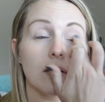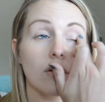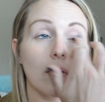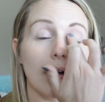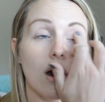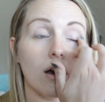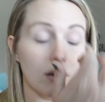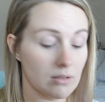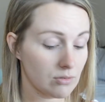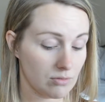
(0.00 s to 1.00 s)
Lorac
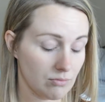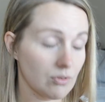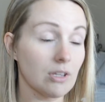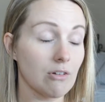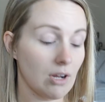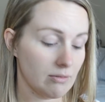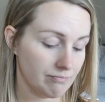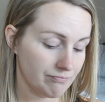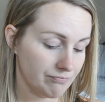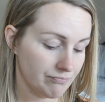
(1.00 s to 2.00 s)
is really great.
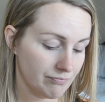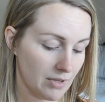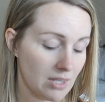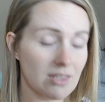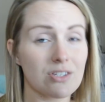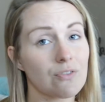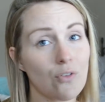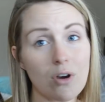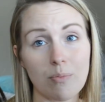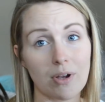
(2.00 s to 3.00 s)
The
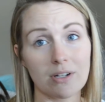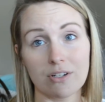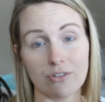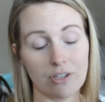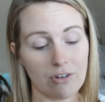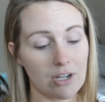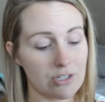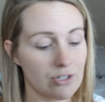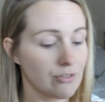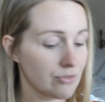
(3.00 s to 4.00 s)
Sephora brand is really great
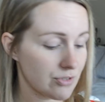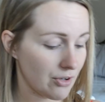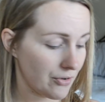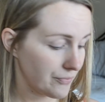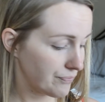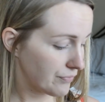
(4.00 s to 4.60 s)
too. So,